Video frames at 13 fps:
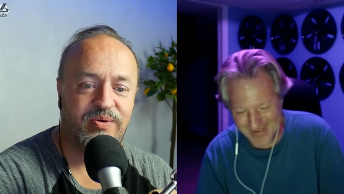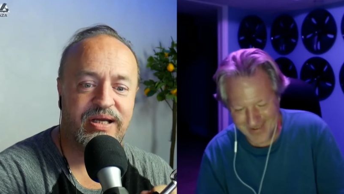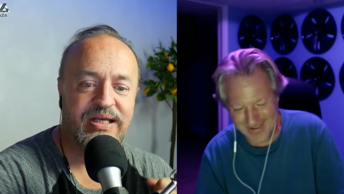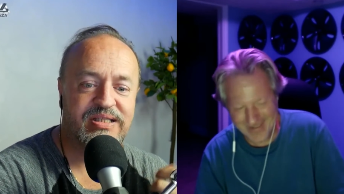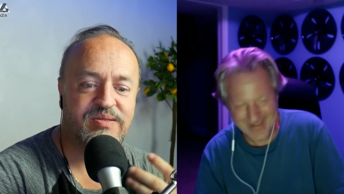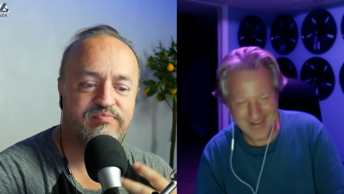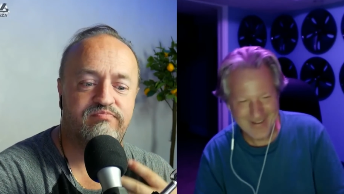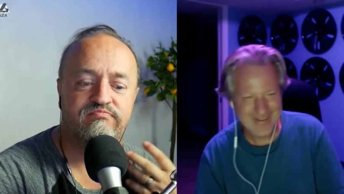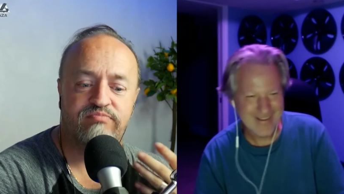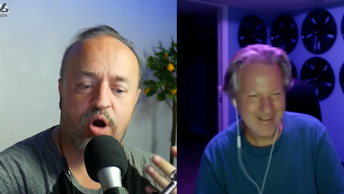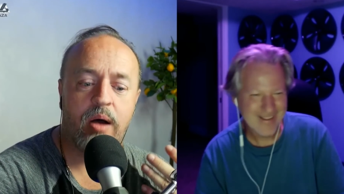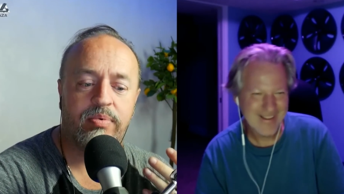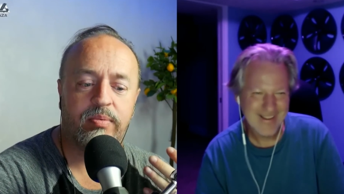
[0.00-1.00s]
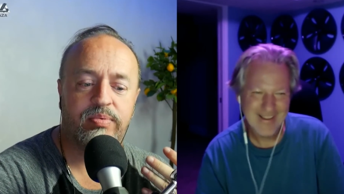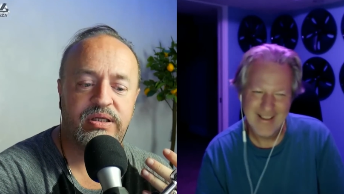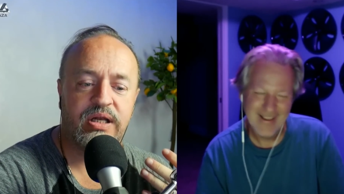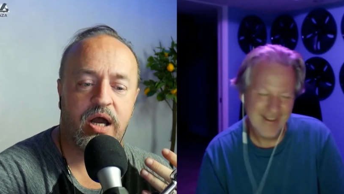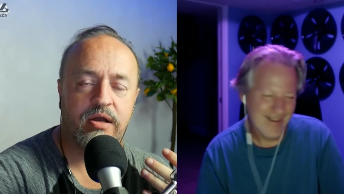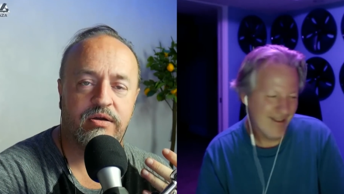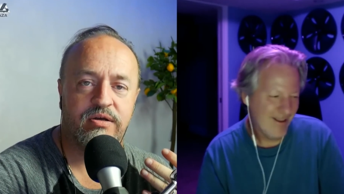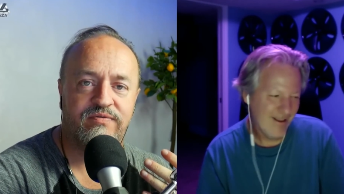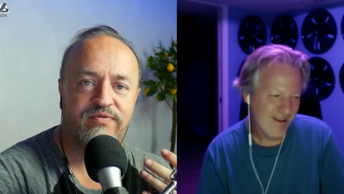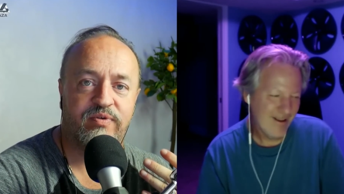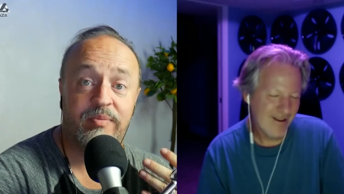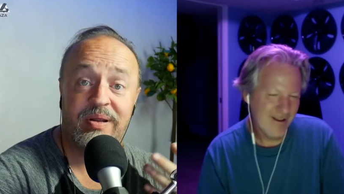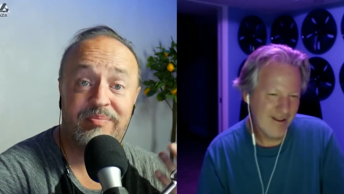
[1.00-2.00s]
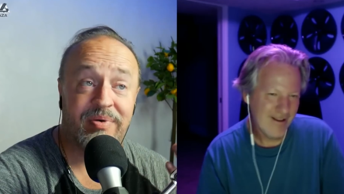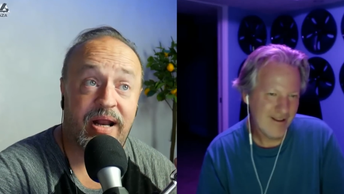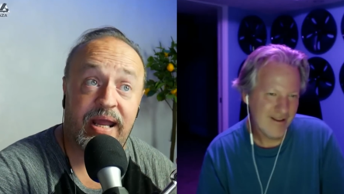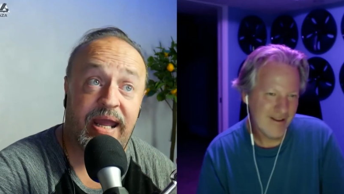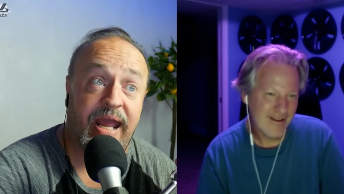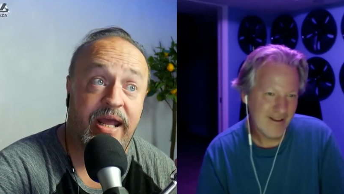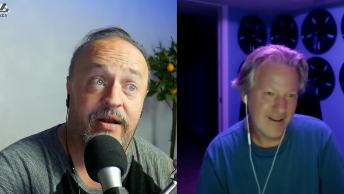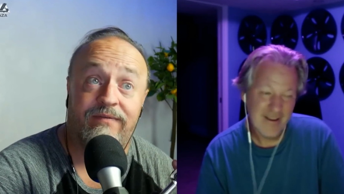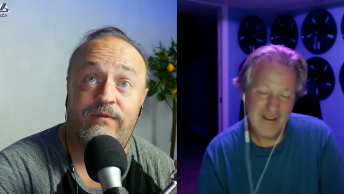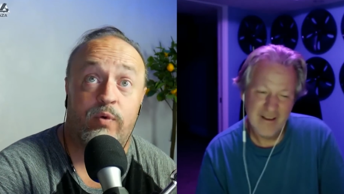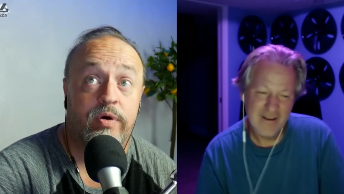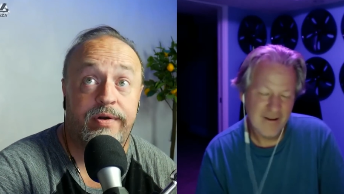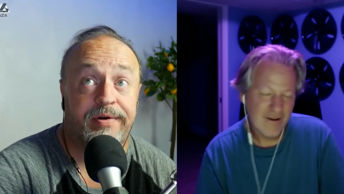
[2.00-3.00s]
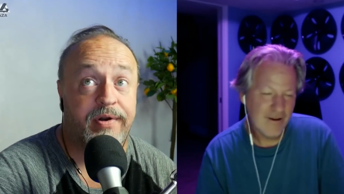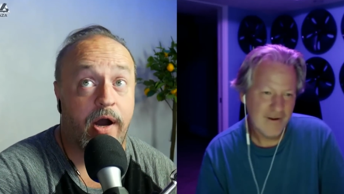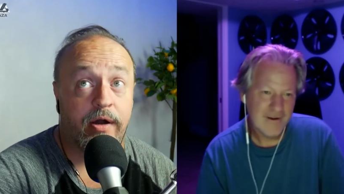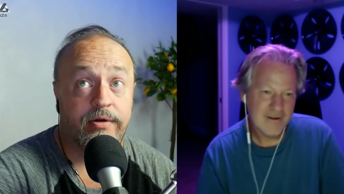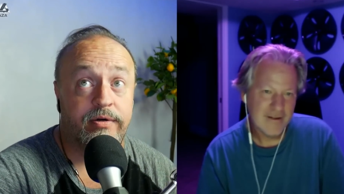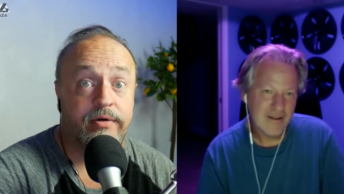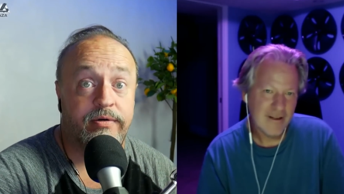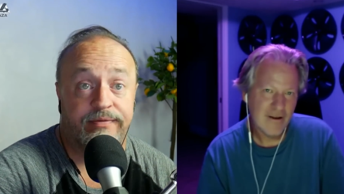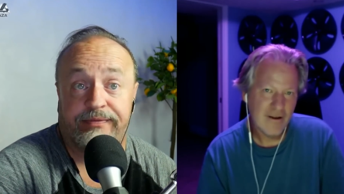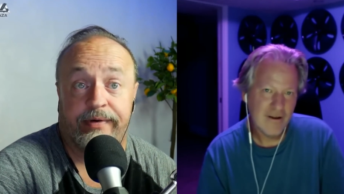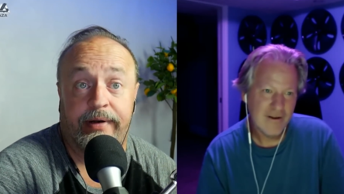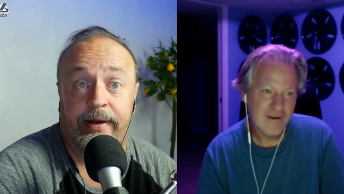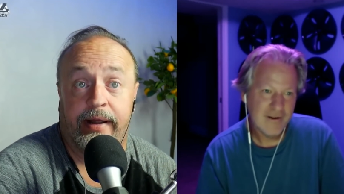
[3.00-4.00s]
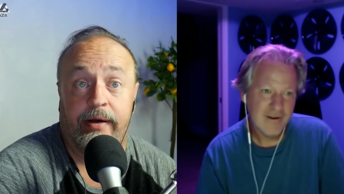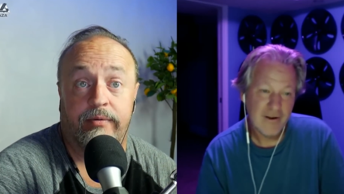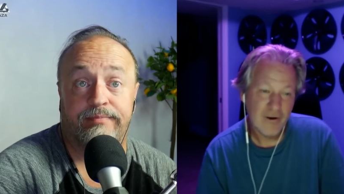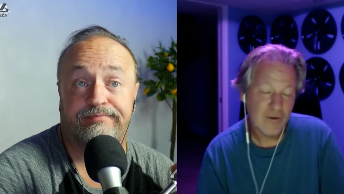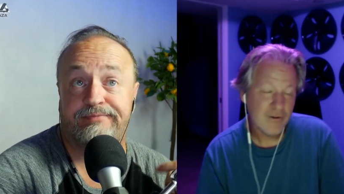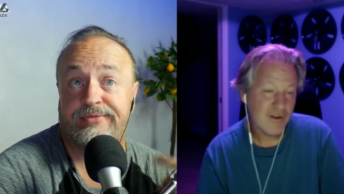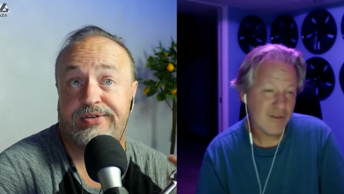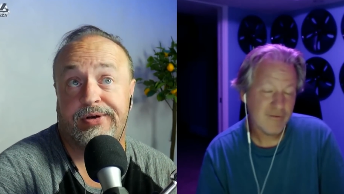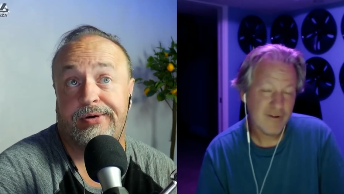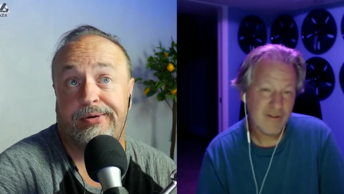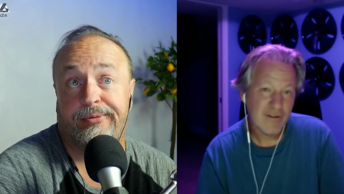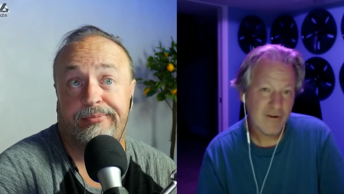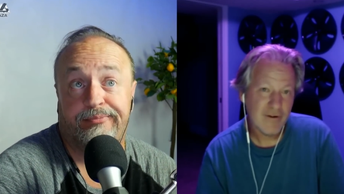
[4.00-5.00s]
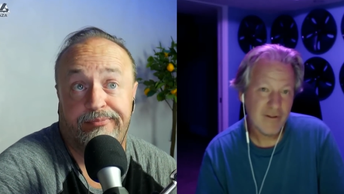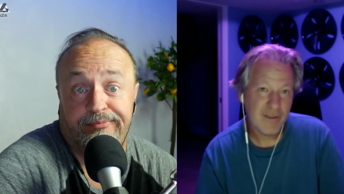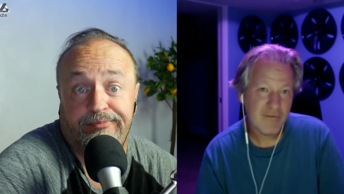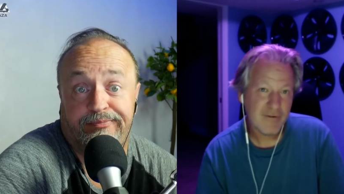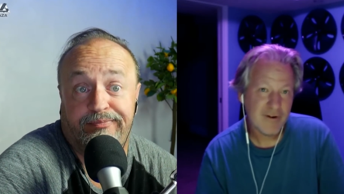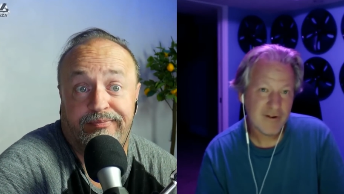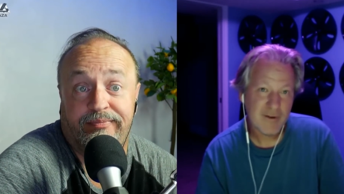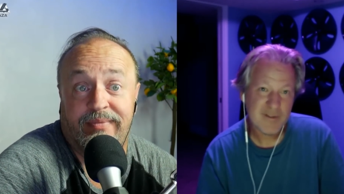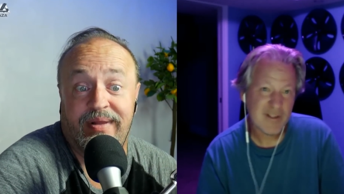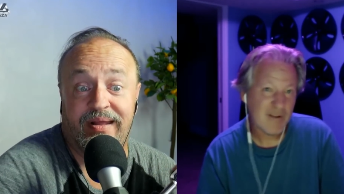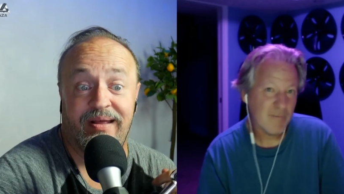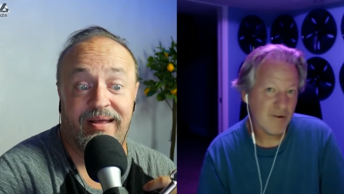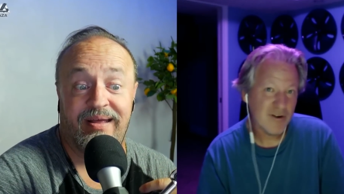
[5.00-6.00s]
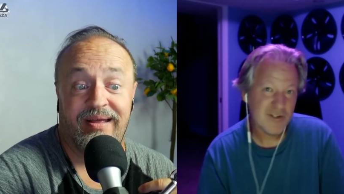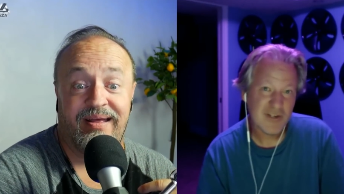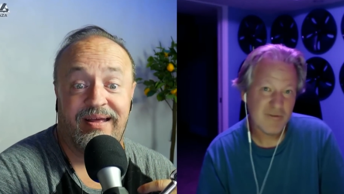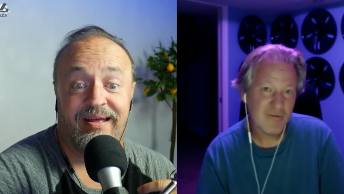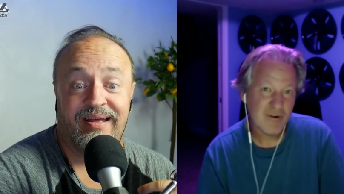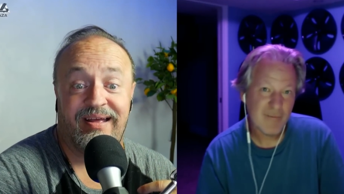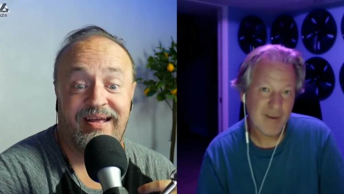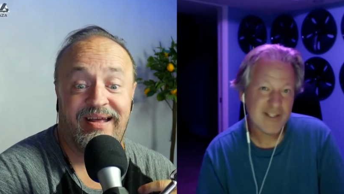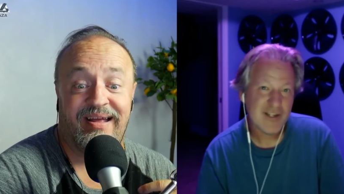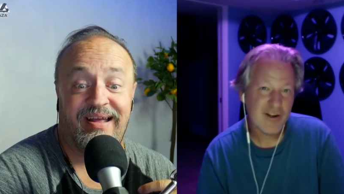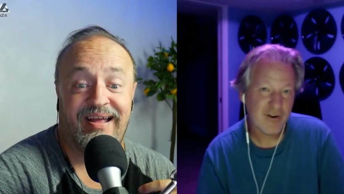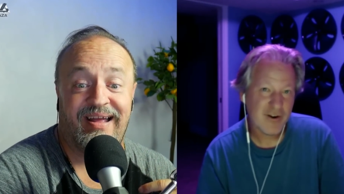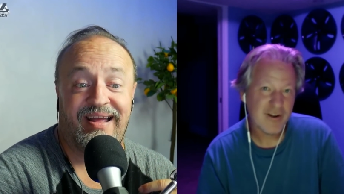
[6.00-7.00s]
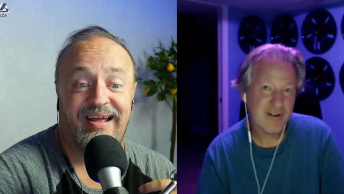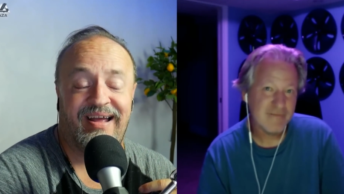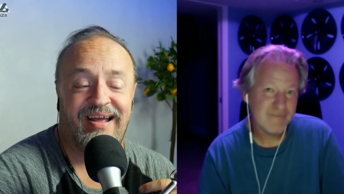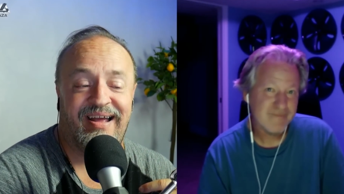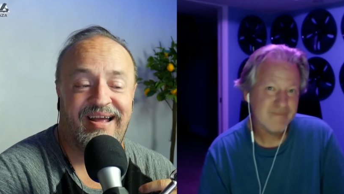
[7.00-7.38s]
Speaker 1: it's probably not good for me, but I can't afford a doctor to find out. Only so, three,
Speaker 2: only three trips to the emergency room. I say you're good.